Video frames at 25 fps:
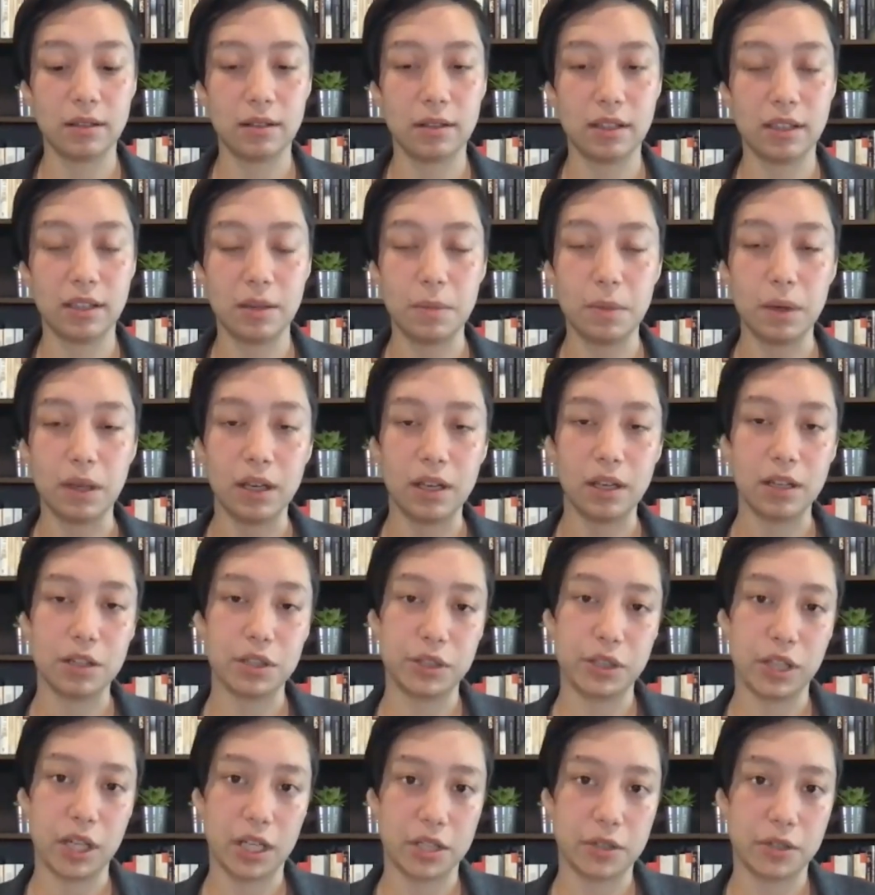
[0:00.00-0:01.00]
the immediate
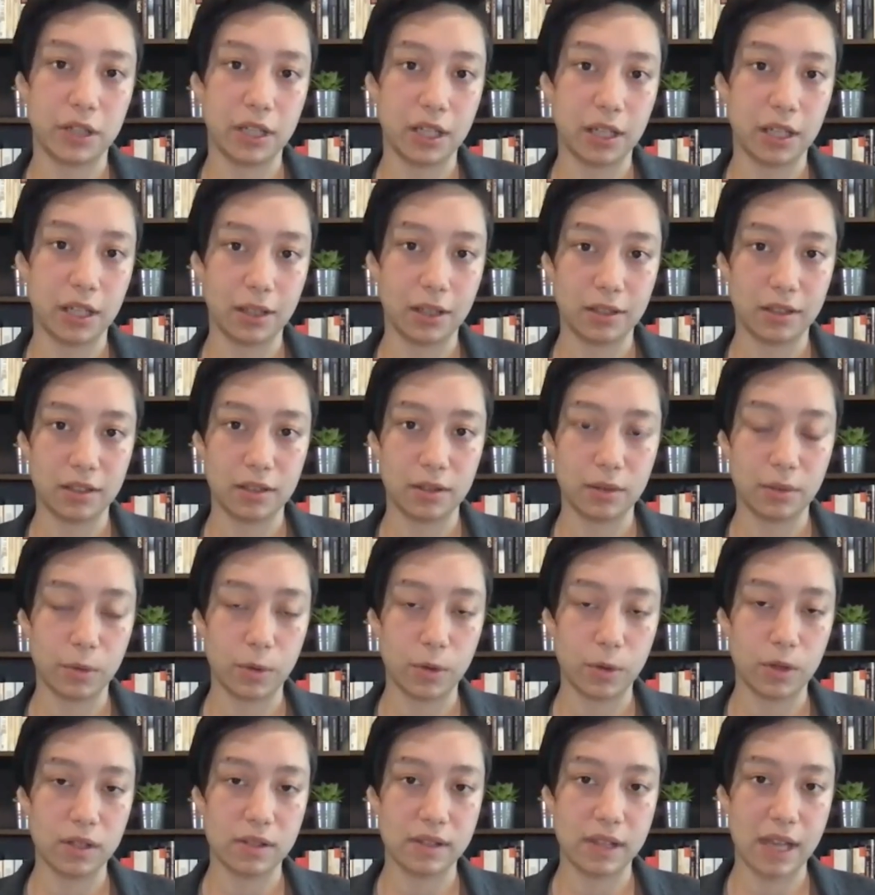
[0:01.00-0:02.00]
trajectory
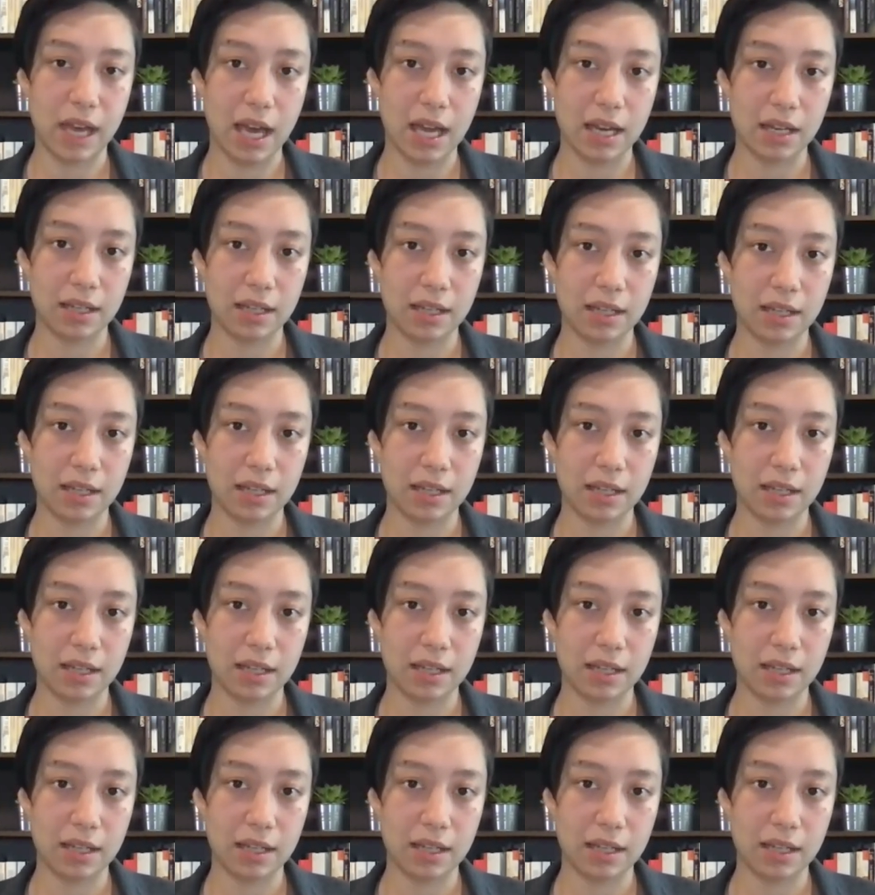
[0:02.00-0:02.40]
towards that